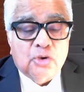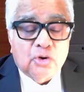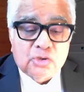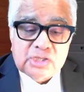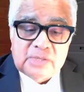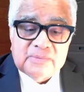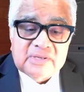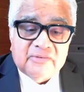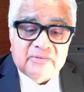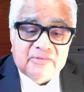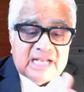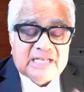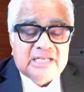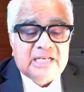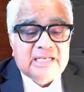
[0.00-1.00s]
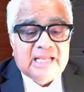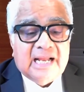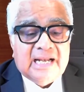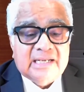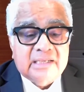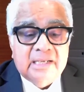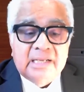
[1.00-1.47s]
Lordships have rejected
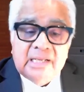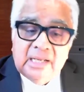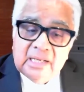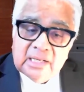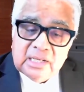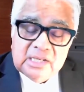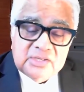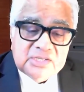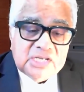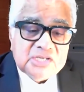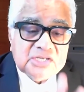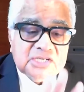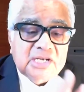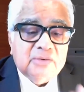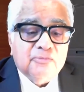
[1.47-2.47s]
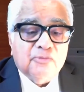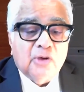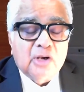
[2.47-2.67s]
that consistent